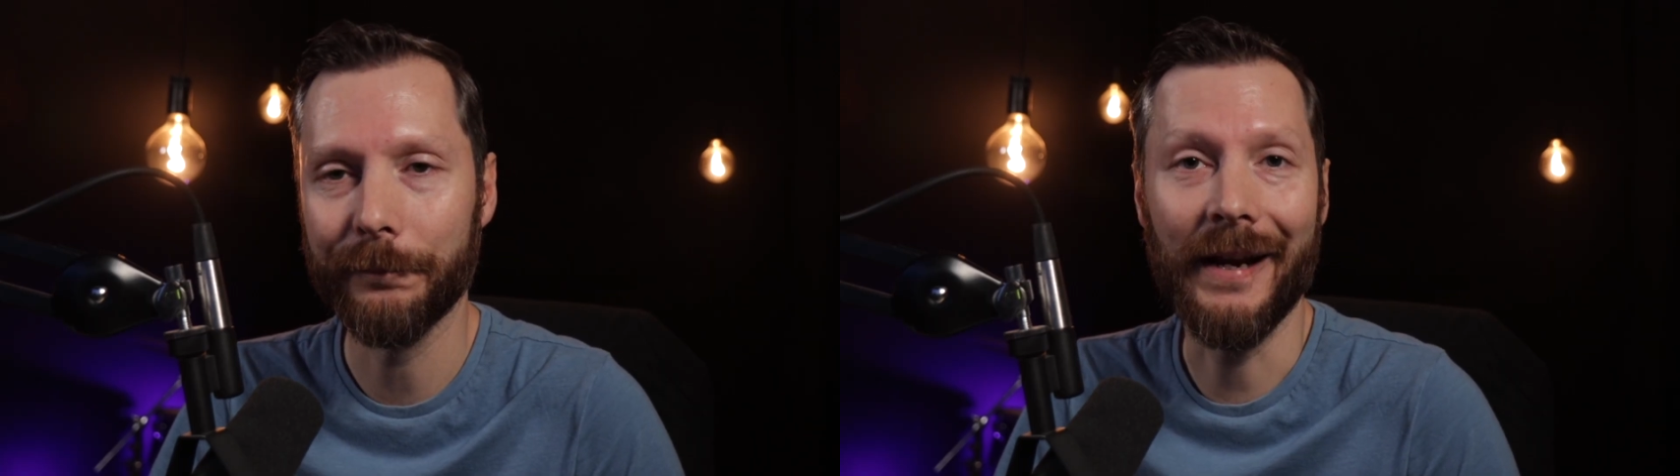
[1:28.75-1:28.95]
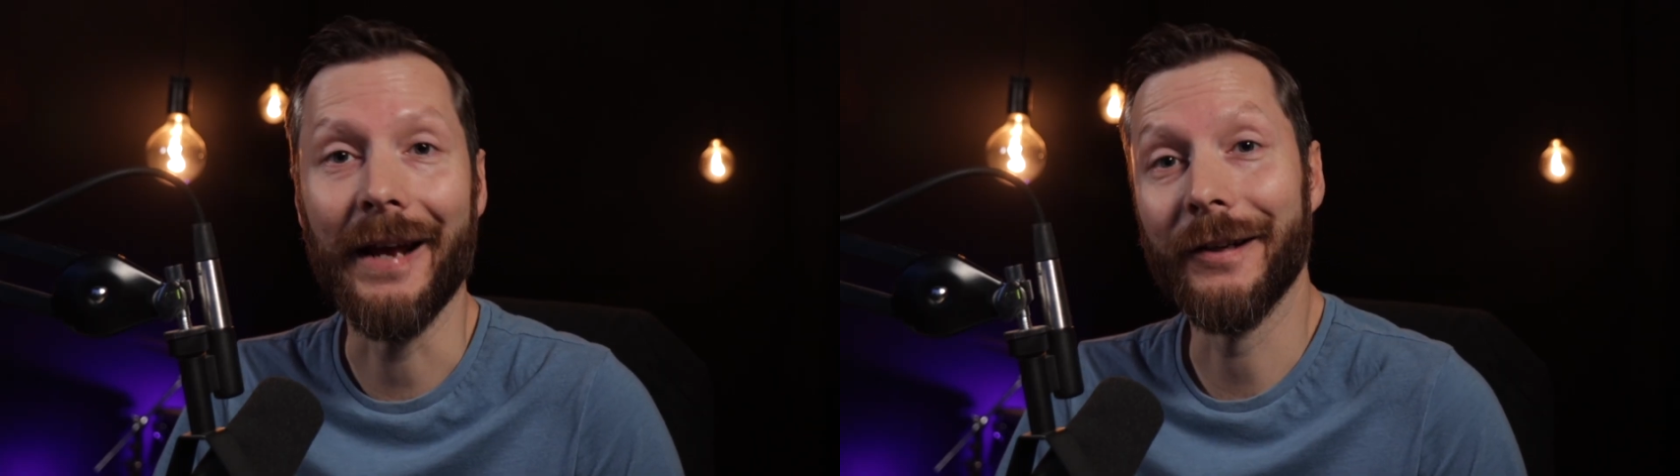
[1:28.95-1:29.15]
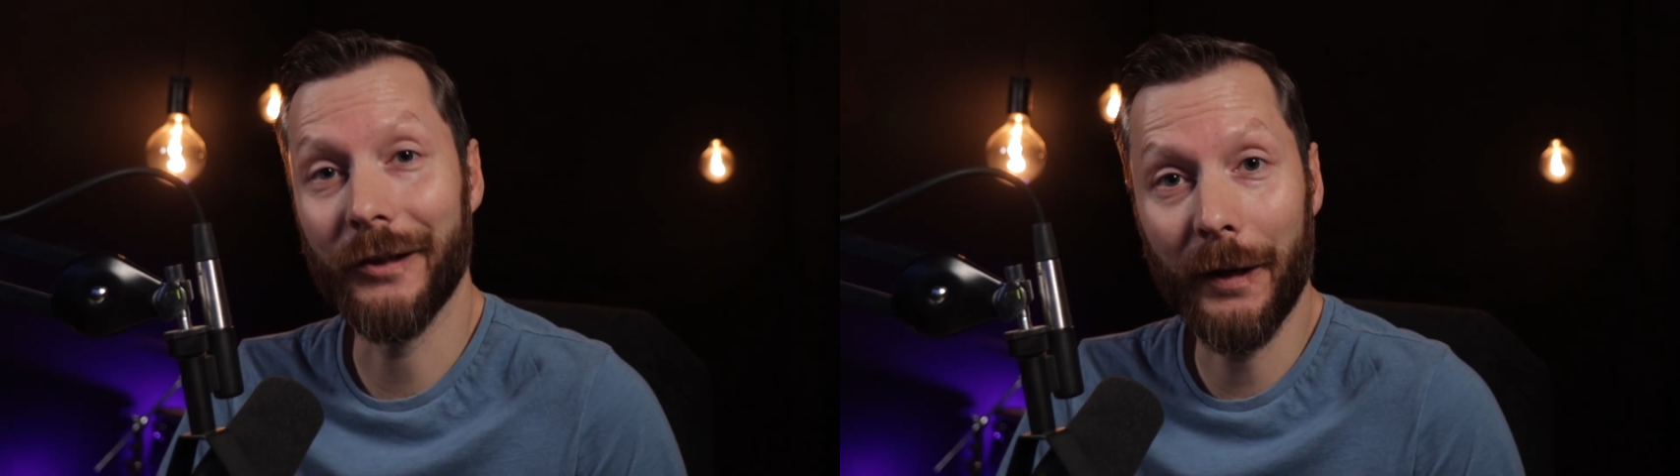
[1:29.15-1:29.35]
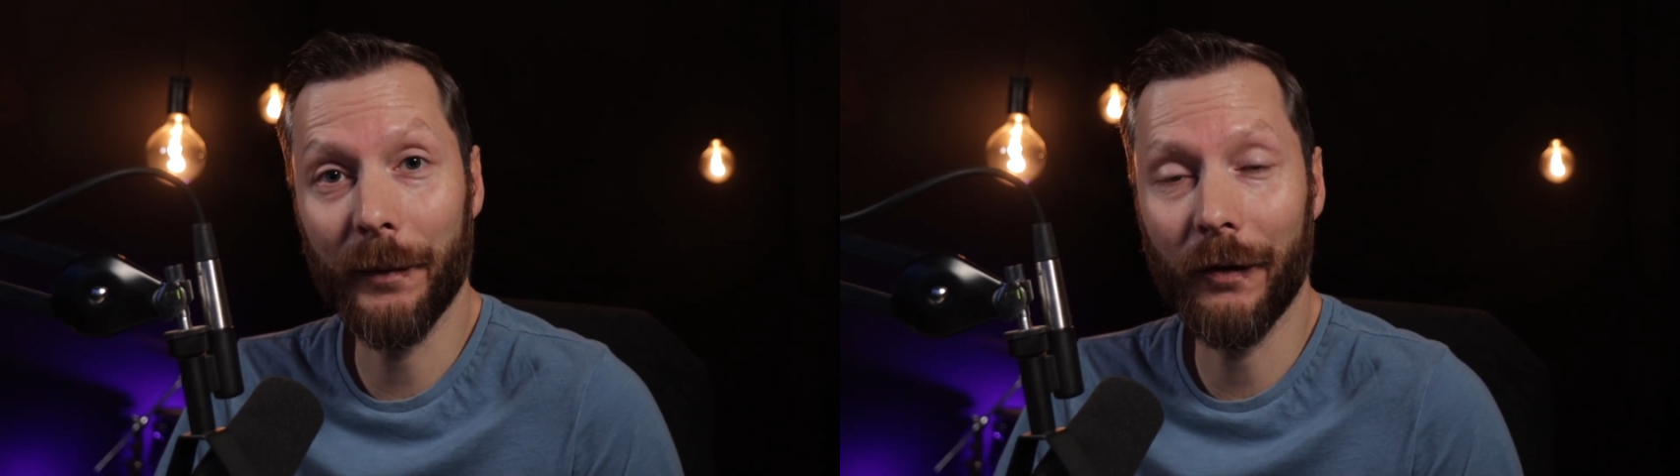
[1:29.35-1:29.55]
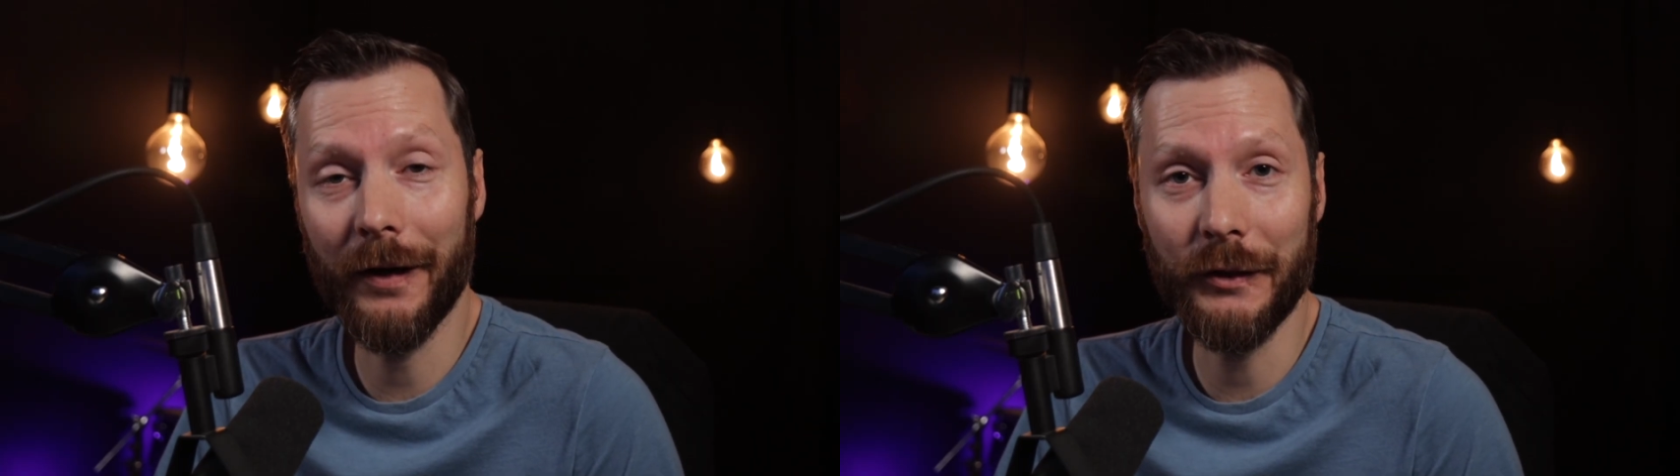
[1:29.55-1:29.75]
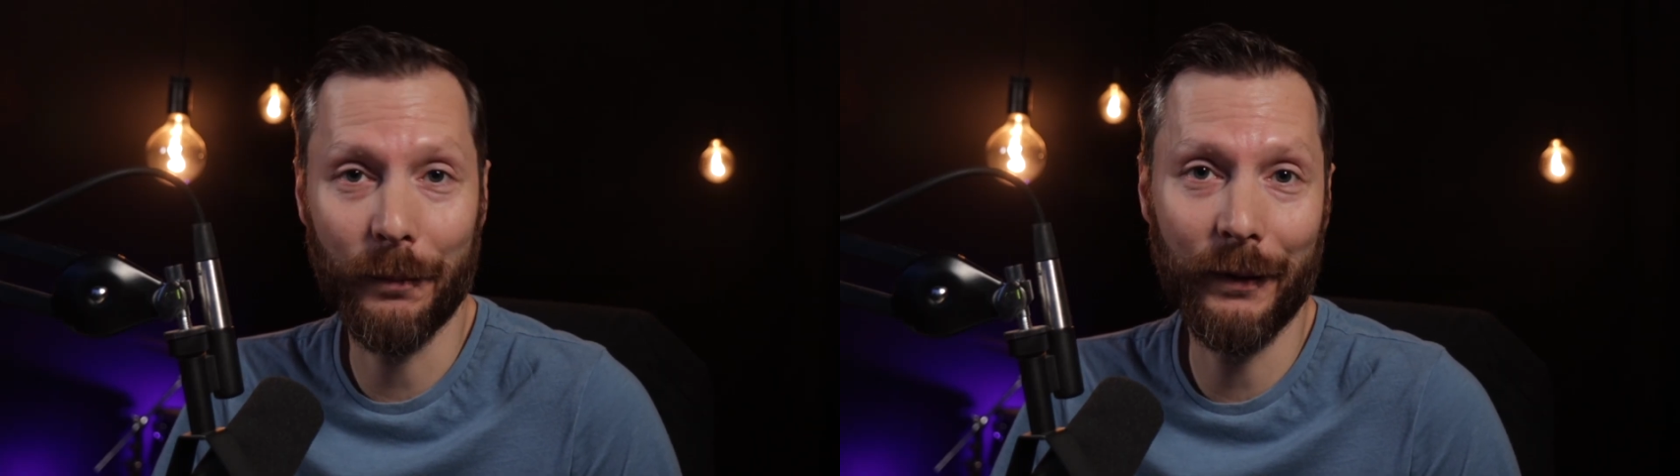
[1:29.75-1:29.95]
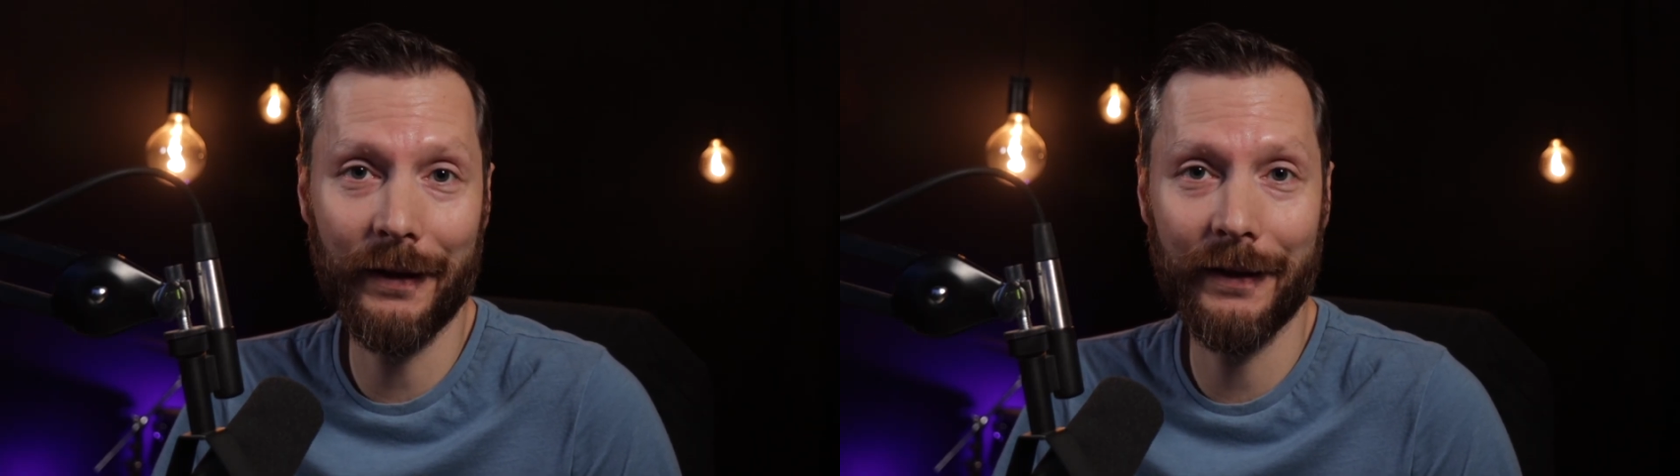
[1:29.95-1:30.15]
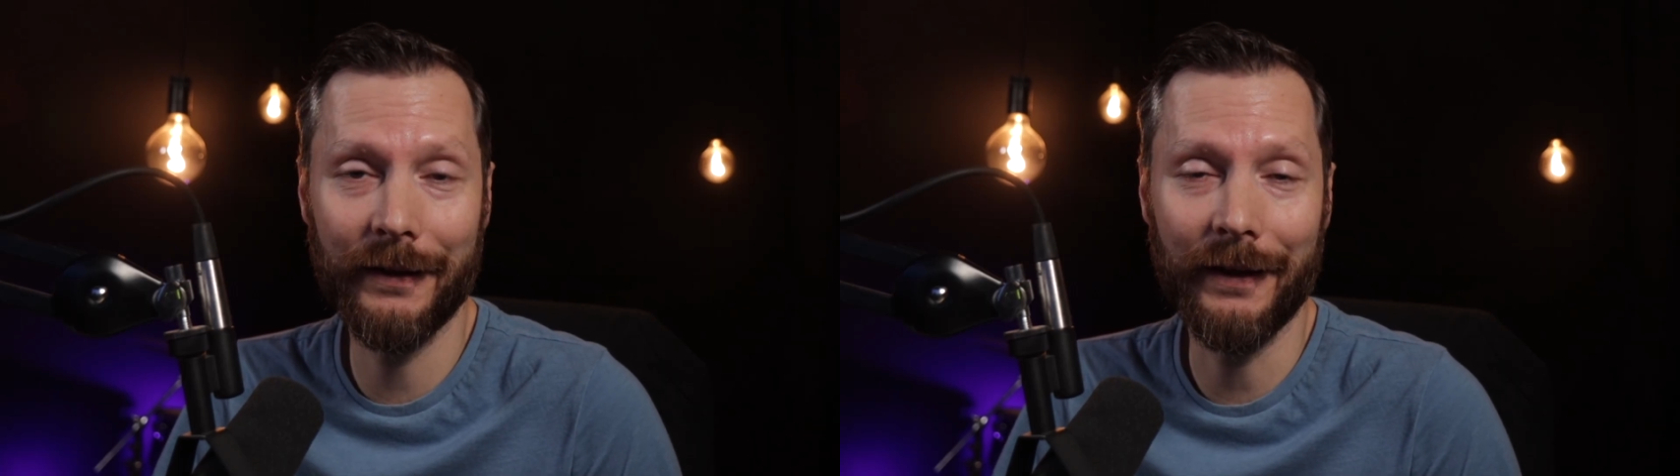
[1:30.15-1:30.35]
And I come across a
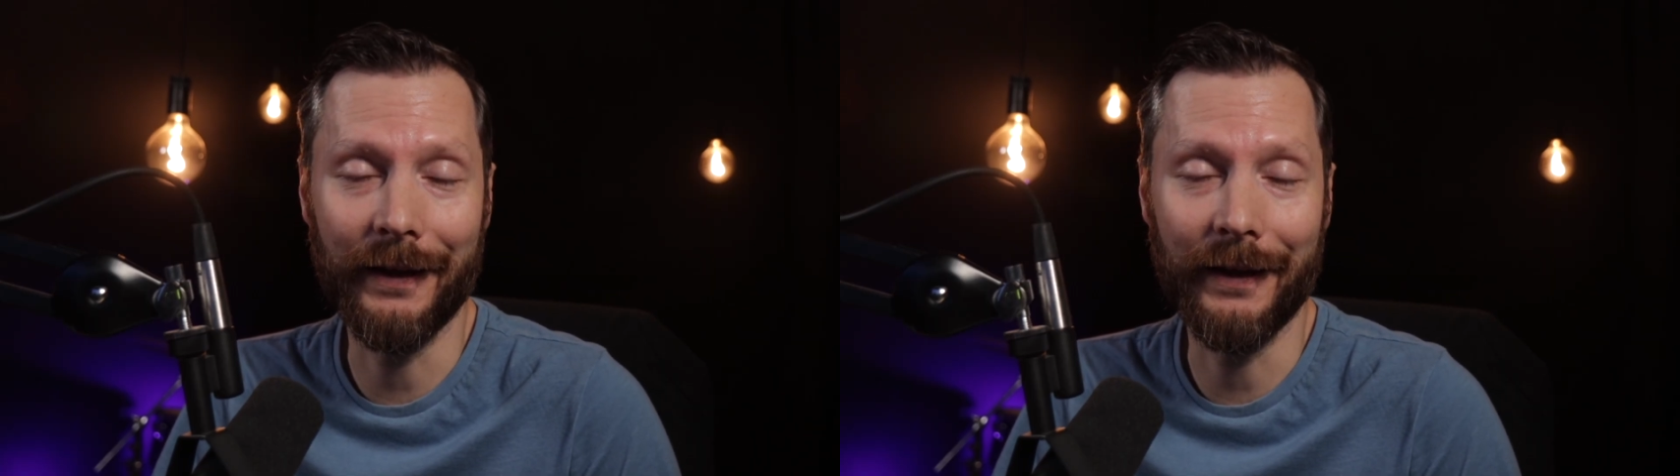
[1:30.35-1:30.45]
plugin